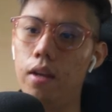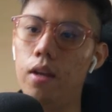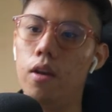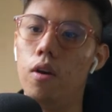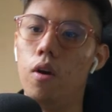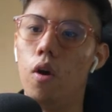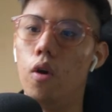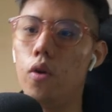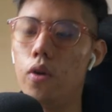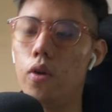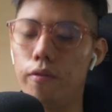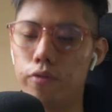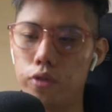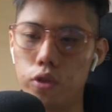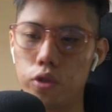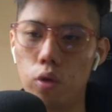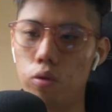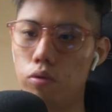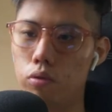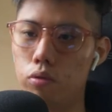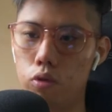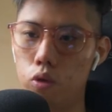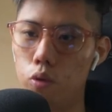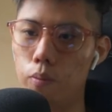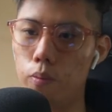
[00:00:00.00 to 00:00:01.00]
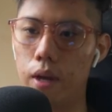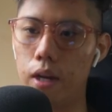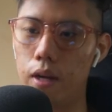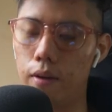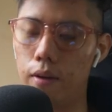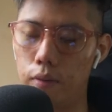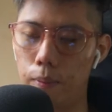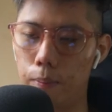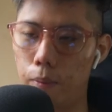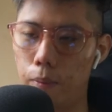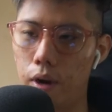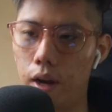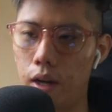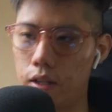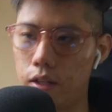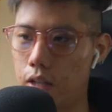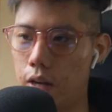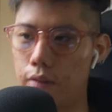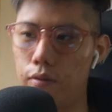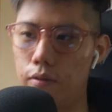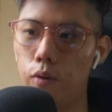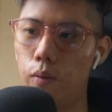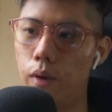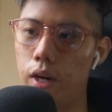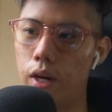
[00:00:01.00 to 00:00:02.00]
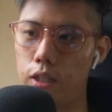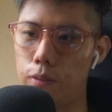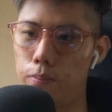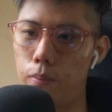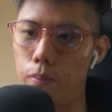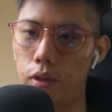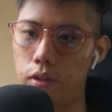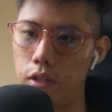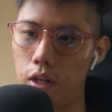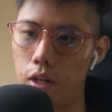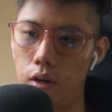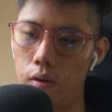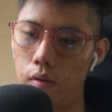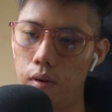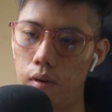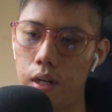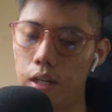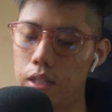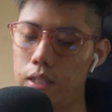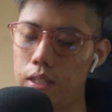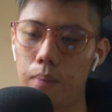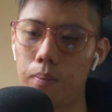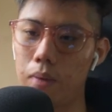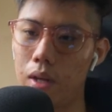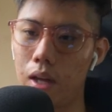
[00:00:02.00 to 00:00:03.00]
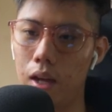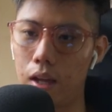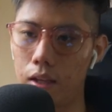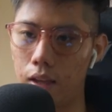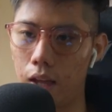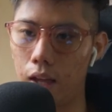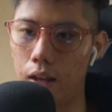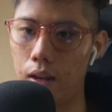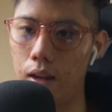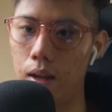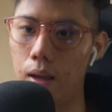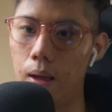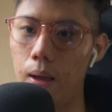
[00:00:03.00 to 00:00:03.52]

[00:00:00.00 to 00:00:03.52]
Or you've sold too many of the products, everyone has bought it already, something like that.